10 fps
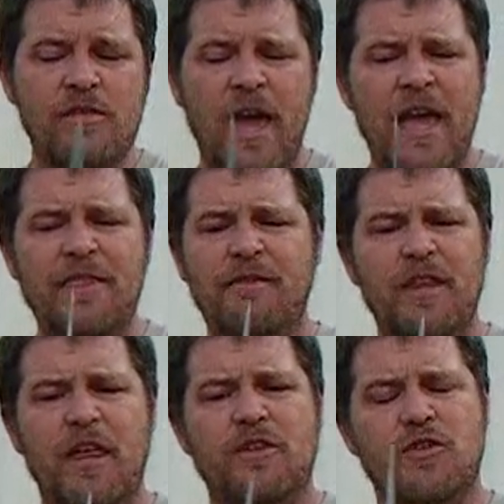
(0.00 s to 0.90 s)
1/8
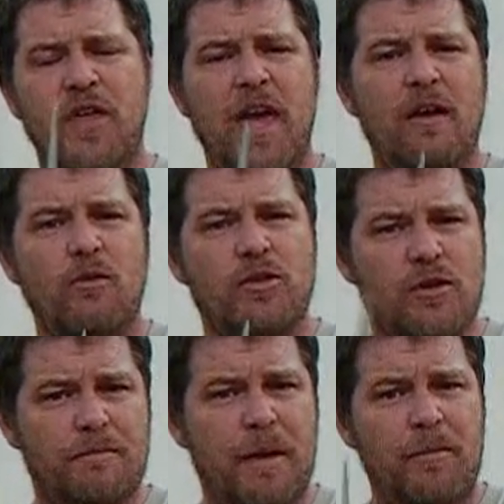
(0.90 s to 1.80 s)
of an inch thick,
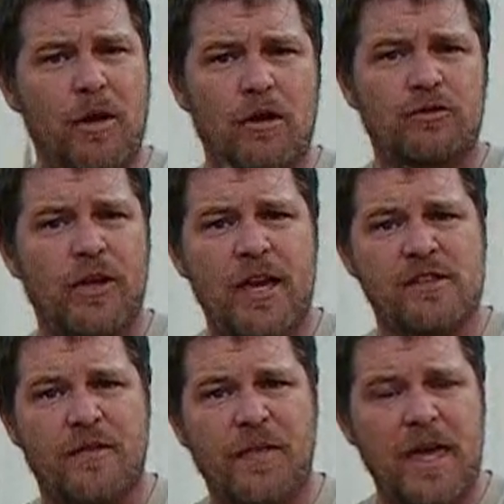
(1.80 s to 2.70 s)
which some people are going to
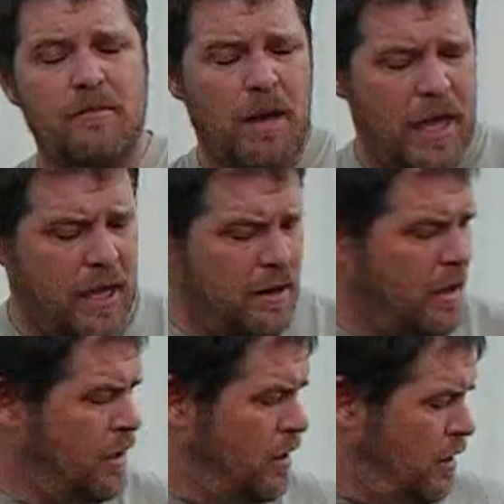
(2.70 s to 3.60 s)
say is a thin blade,
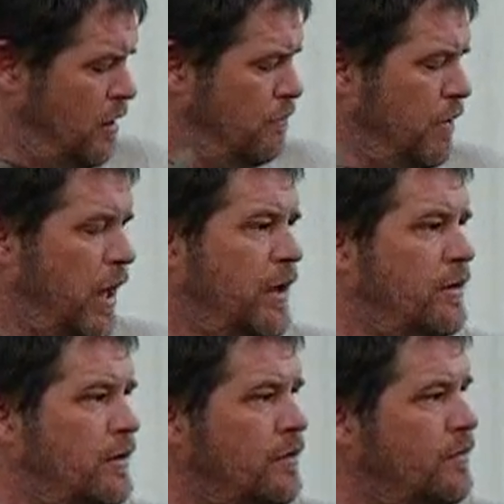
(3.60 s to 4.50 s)

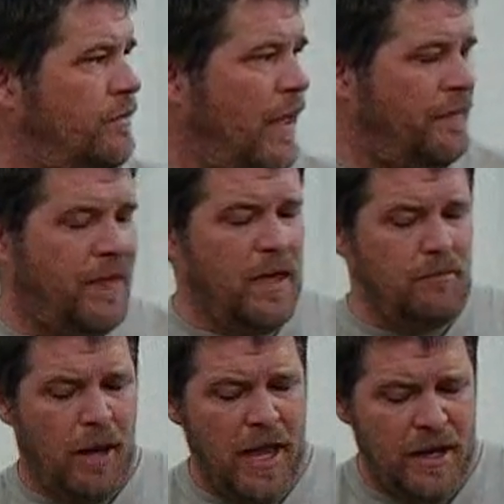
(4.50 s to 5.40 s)
but that
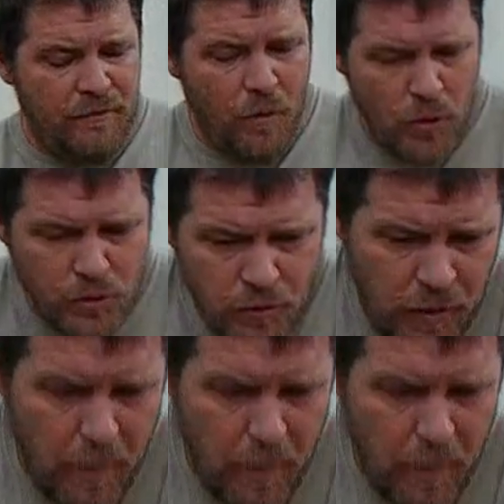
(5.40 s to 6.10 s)
thin blade affords